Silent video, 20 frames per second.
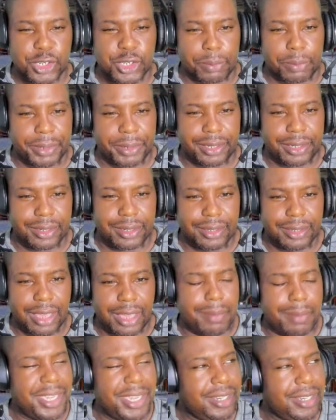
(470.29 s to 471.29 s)
I mean,
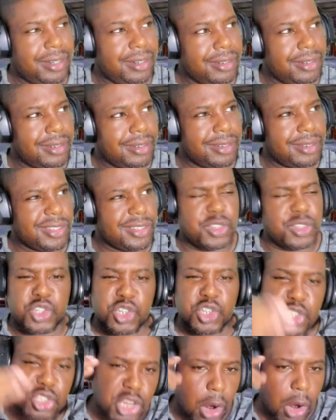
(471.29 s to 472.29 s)
you should know. If
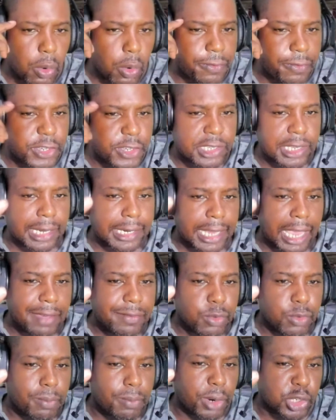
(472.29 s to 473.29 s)
you study heavyweight boxing, you
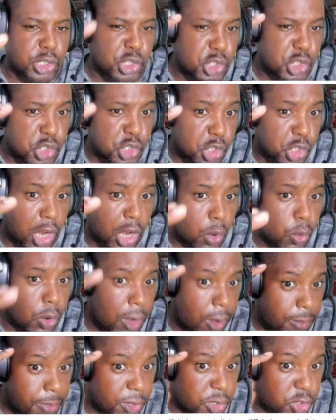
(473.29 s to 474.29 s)
should know the trainer
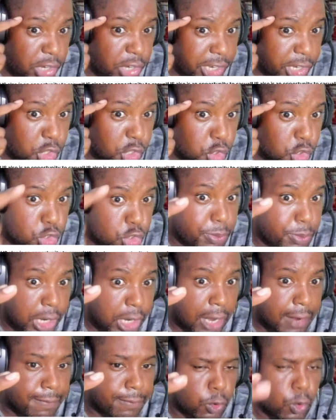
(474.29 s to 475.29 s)
you should be going for.
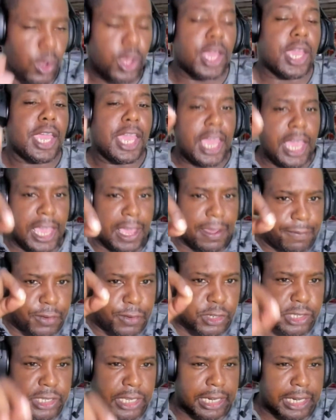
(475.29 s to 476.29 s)
If you study
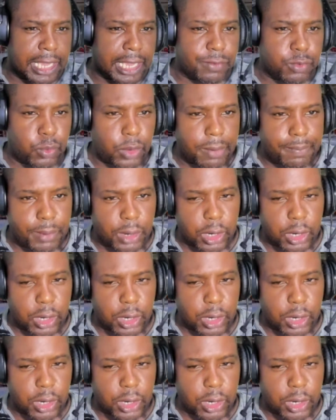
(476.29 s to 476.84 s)
heavyweight boxing.